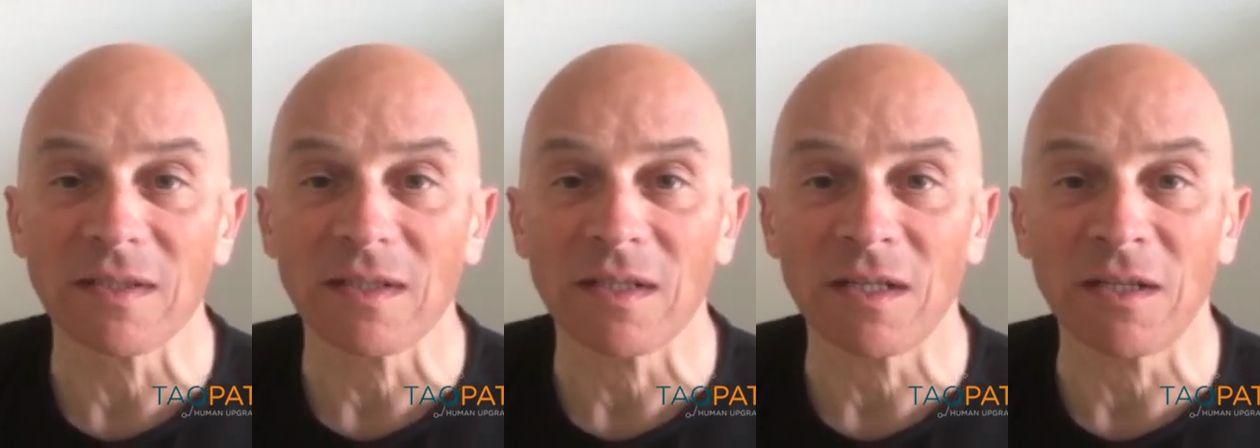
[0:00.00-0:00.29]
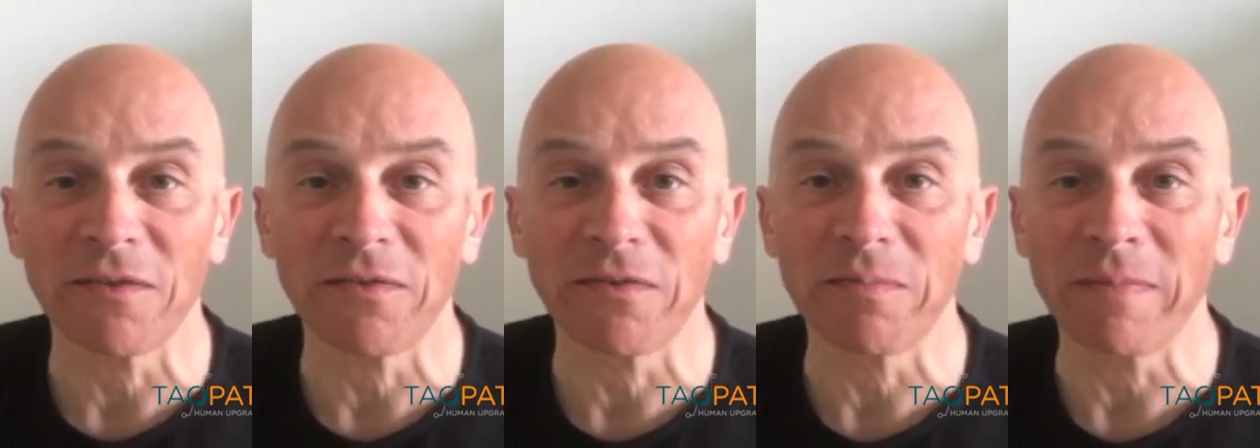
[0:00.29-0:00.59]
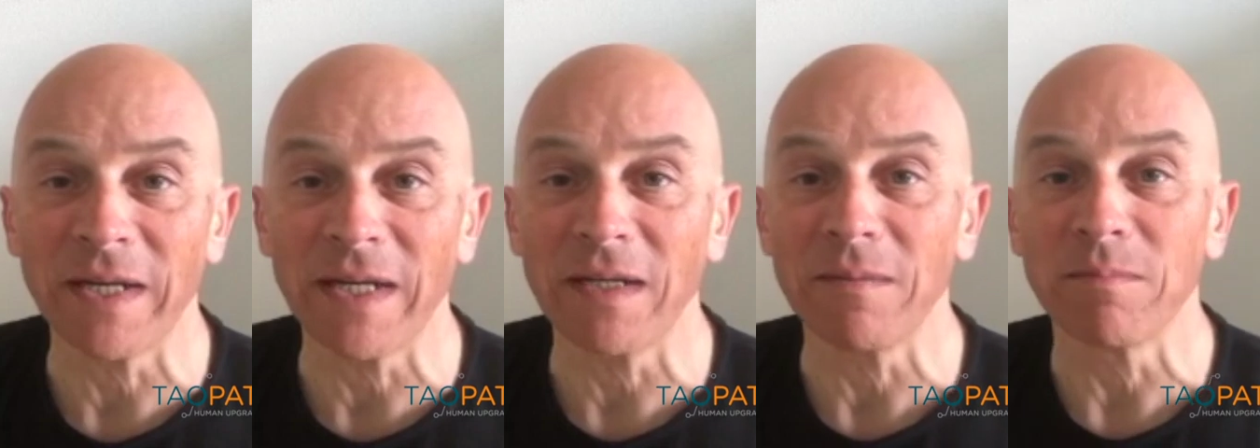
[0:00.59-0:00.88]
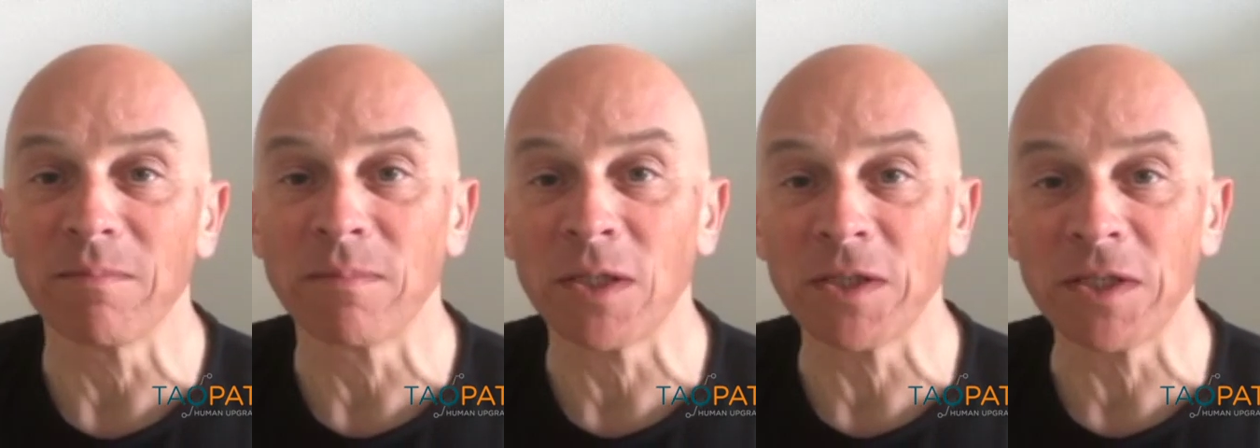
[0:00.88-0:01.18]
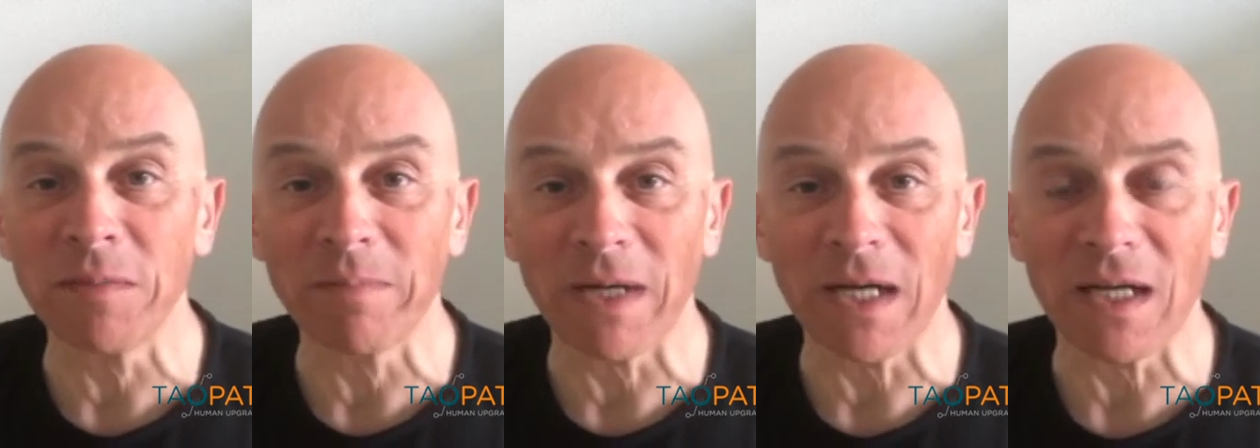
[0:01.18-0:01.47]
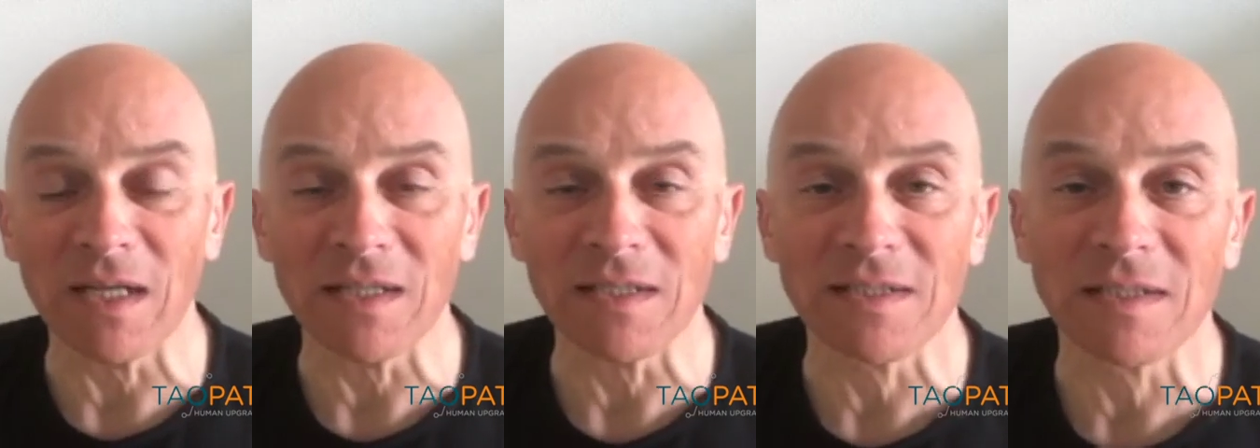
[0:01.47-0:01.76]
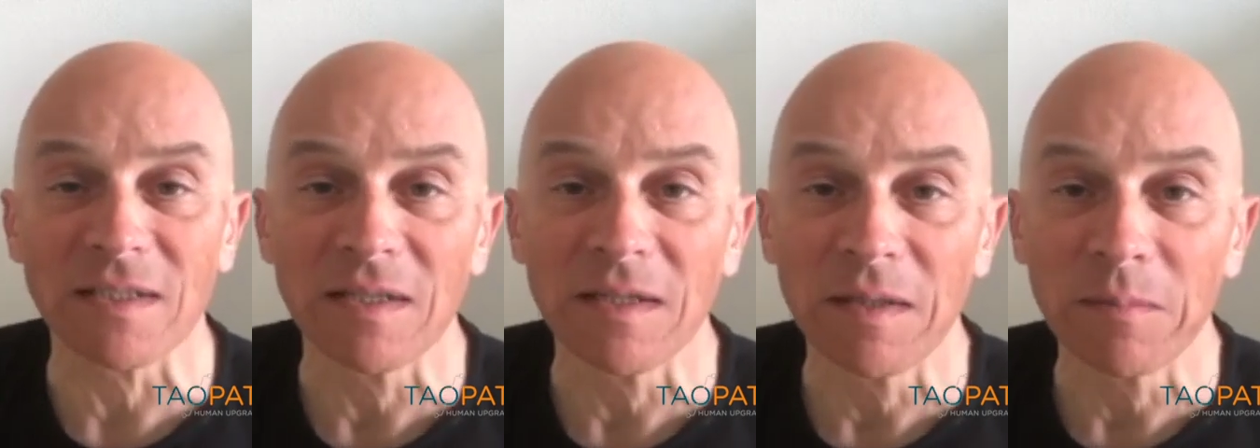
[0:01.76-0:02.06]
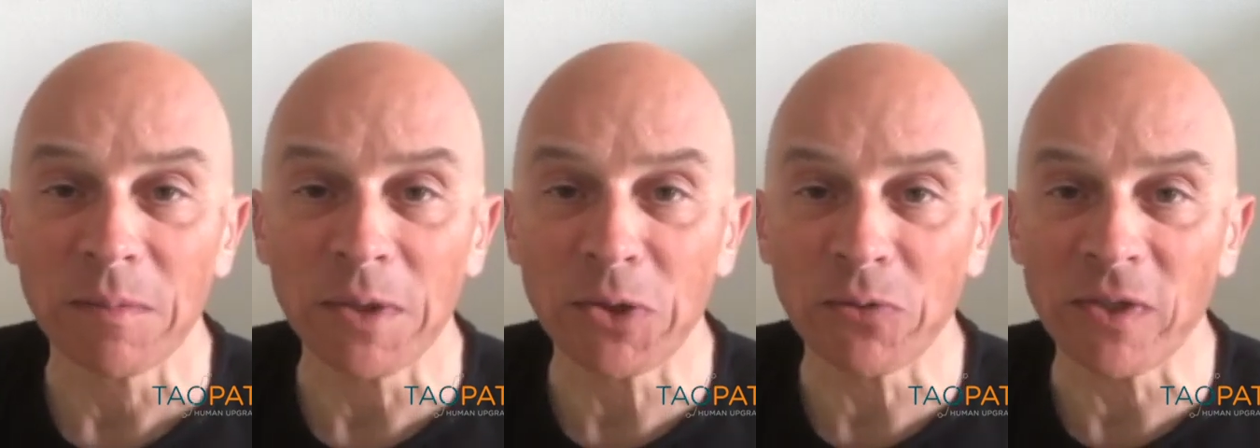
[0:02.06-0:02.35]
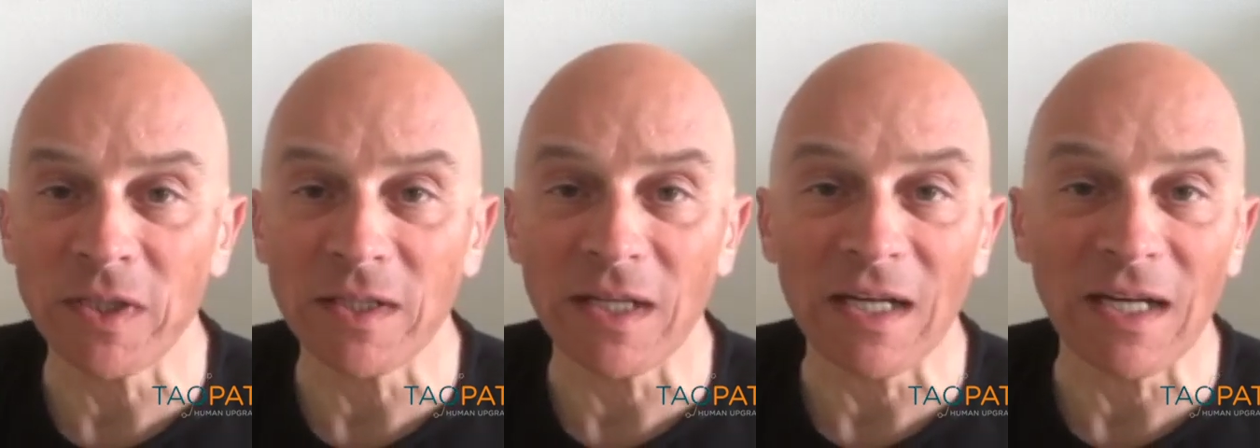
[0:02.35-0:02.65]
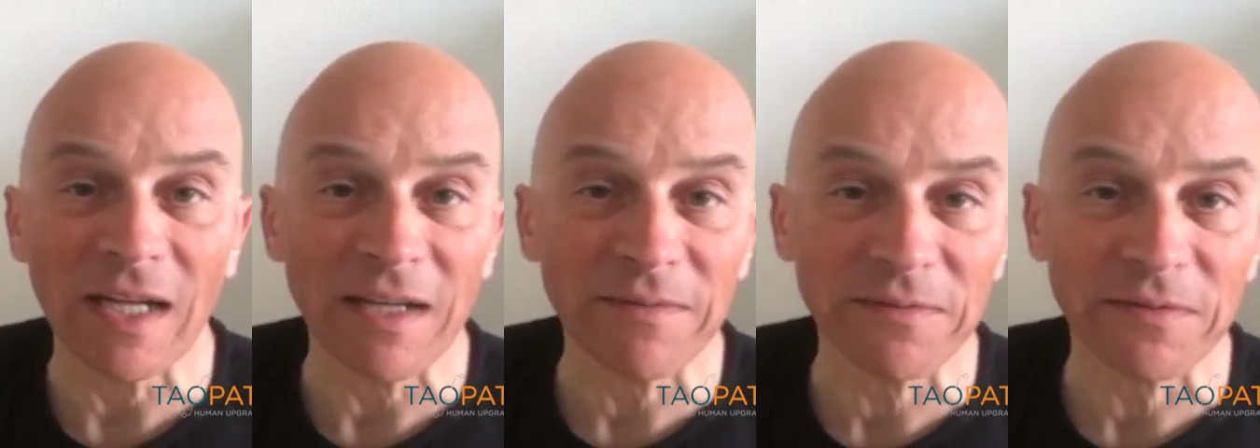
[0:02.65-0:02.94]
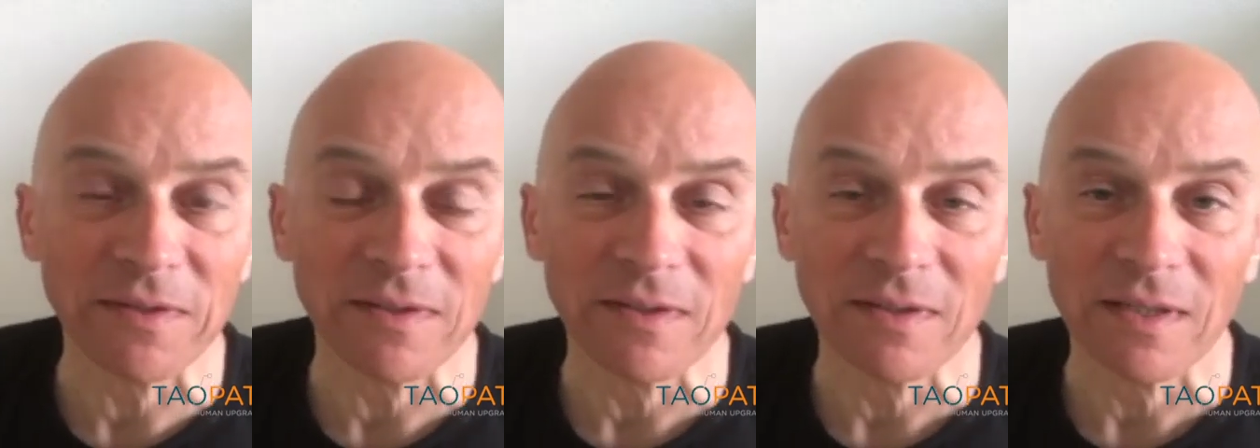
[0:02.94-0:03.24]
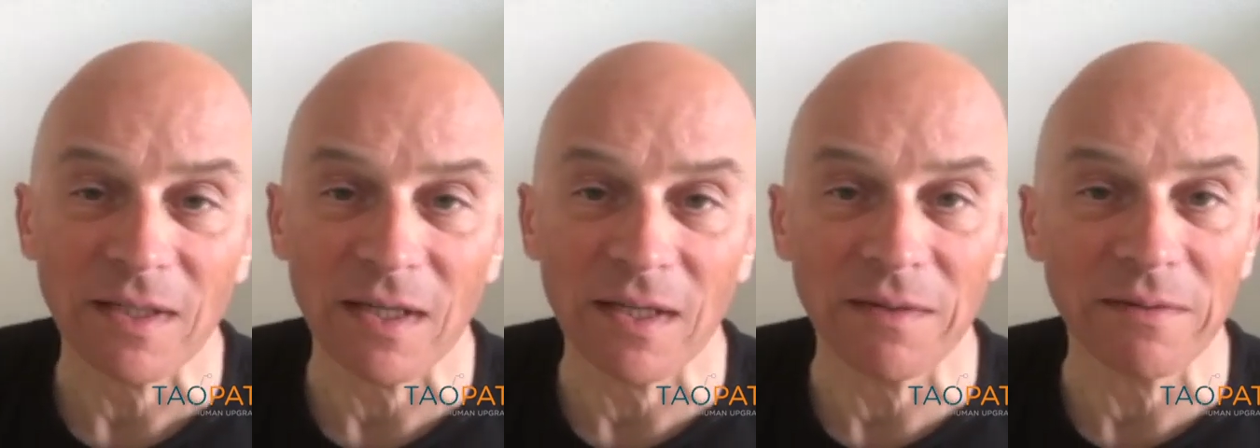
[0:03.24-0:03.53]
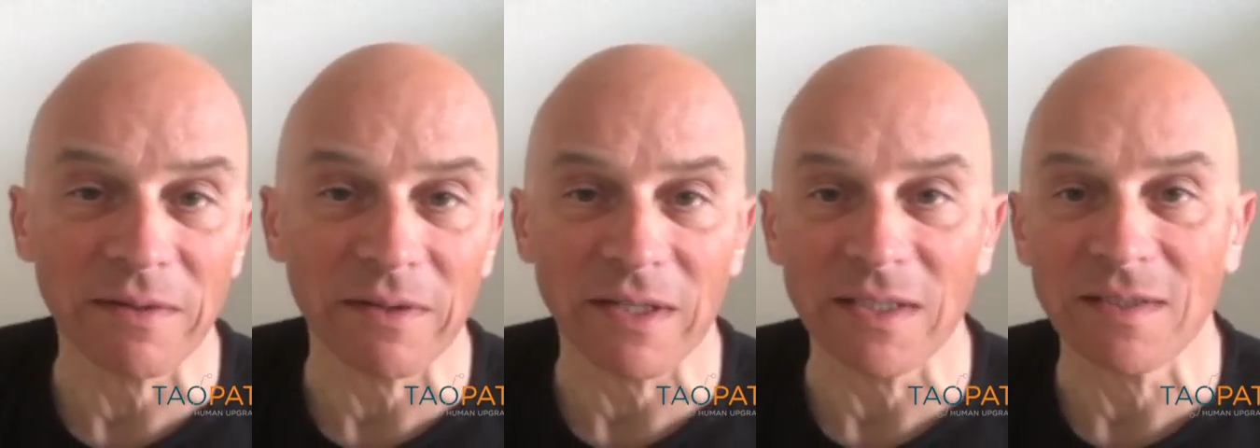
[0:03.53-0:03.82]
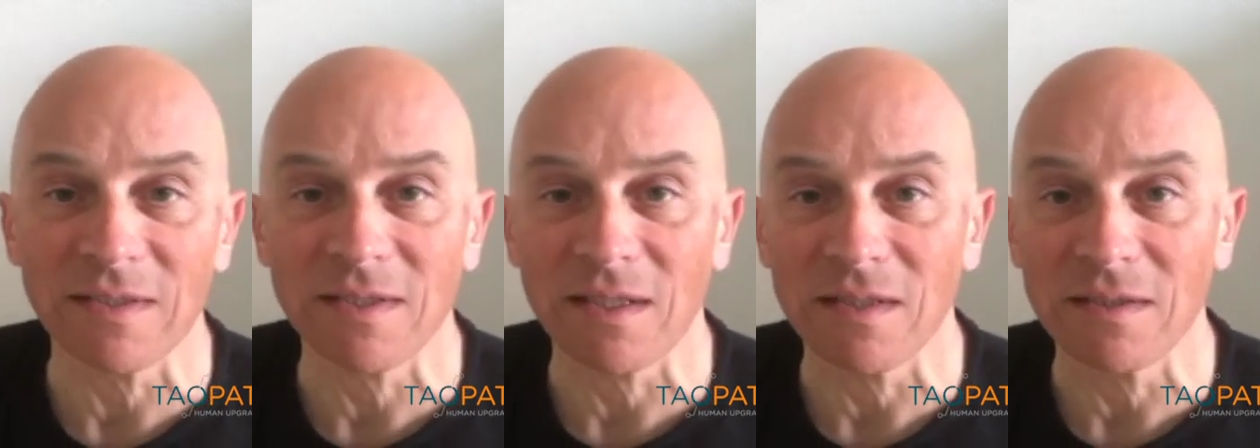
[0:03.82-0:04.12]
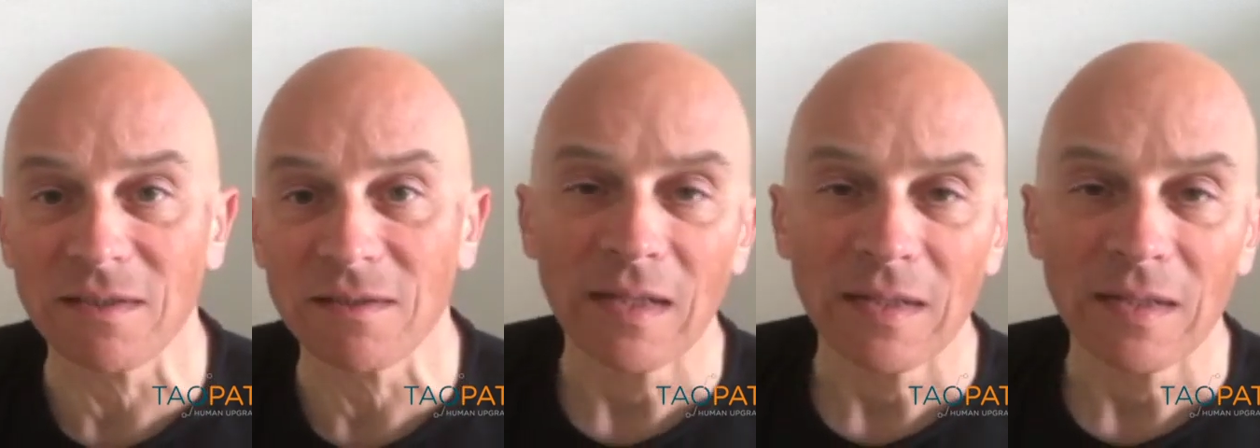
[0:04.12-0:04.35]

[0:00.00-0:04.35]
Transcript: of my body balance between the left and the right side.